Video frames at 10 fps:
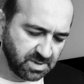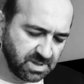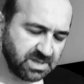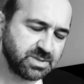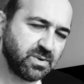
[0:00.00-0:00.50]

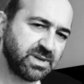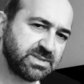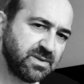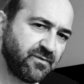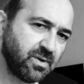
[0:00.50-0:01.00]
and that's why
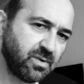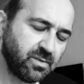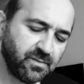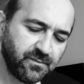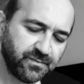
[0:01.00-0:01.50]
it's difficult.
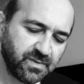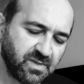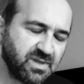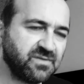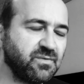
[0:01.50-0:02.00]

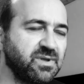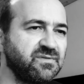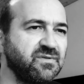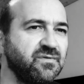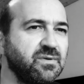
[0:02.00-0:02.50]
That's why
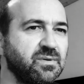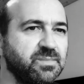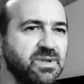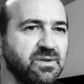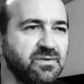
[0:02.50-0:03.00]
it's difficult,
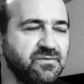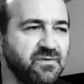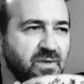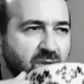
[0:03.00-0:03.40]
because